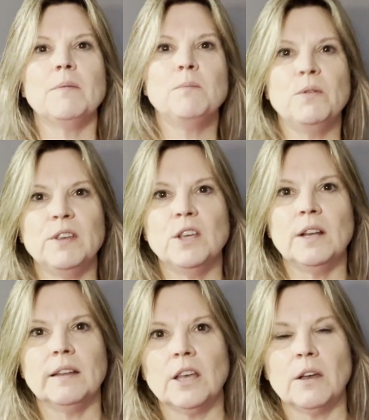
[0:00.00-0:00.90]
moving your,
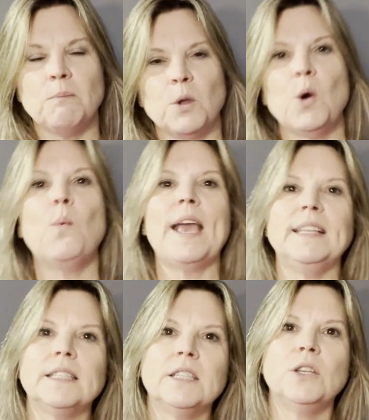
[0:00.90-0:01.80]
your, your weight
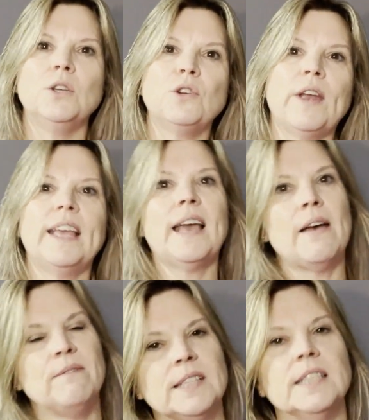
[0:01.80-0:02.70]
to create
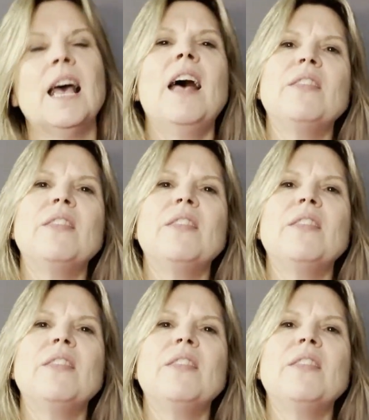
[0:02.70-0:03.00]
emphasis.